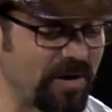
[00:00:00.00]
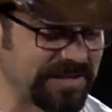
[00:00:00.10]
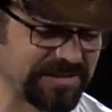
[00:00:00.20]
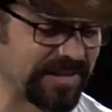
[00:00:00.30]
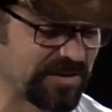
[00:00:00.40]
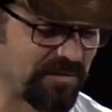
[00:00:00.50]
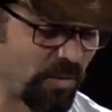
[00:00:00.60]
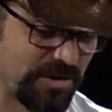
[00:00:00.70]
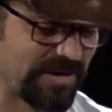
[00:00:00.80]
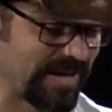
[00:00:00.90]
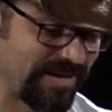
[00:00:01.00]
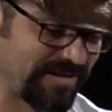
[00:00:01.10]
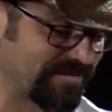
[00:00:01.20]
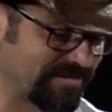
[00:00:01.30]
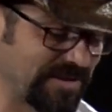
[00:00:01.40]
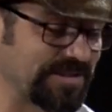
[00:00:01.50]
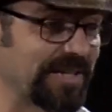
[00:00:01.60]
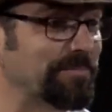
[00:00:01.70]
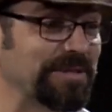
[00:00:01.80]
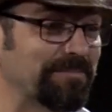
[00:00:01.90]
Fostex four track
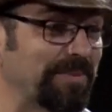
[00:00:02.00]
cassette